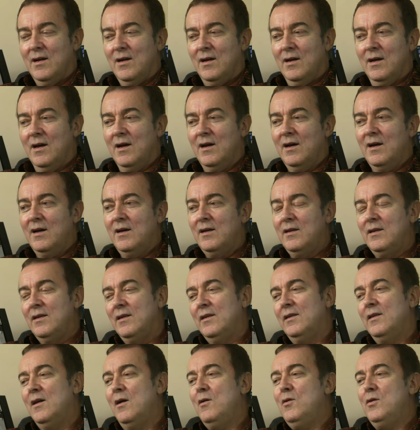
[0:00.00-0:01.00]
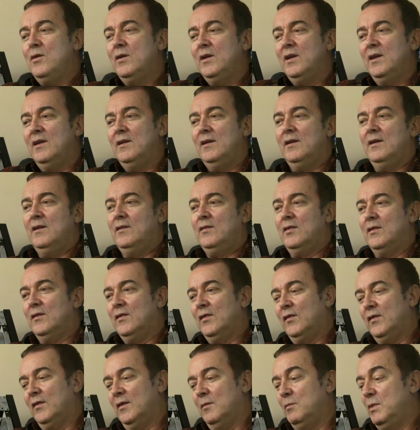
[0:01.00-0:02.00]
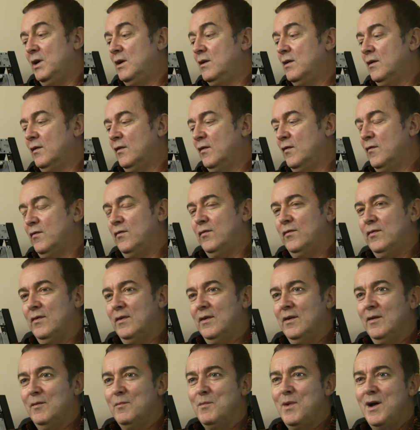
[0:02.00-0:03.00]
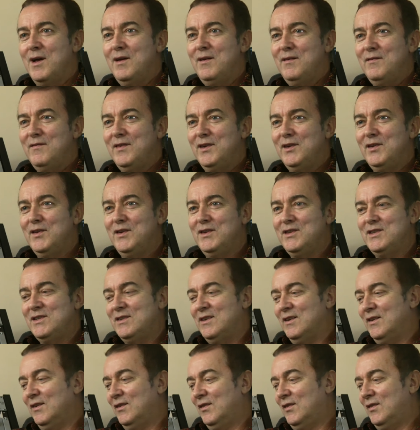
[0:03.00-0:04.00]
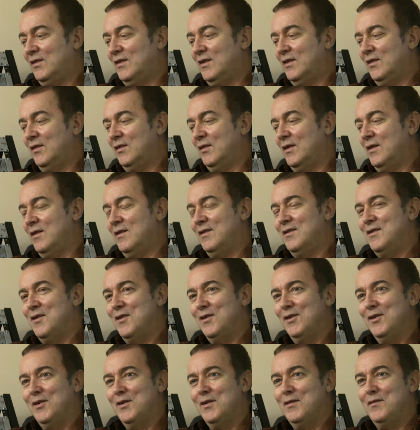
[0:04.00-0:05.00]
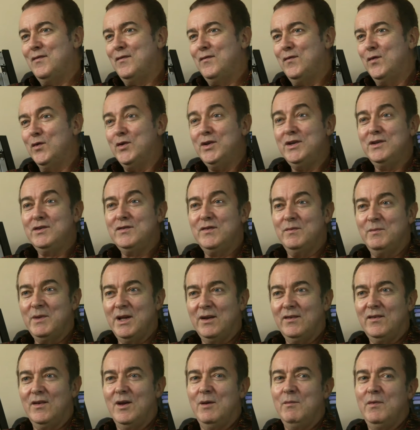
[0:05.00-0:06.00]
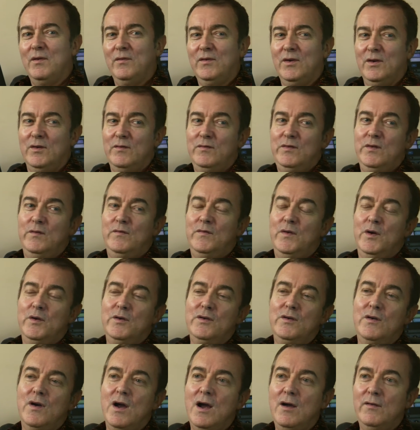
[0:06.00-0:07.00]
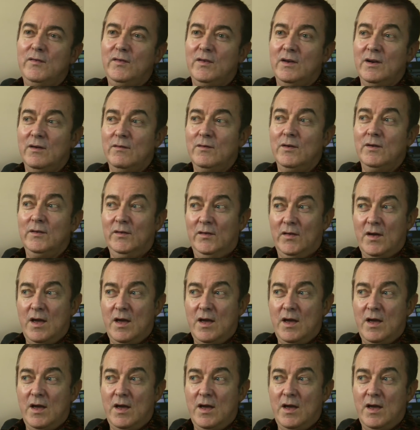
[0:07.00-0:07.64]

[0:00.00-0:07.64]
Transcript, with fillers: Uh, no, it's interesting because of uh, my vintage. There's there's uh, not a lot of footage from that time. I've got a few photographs and I've got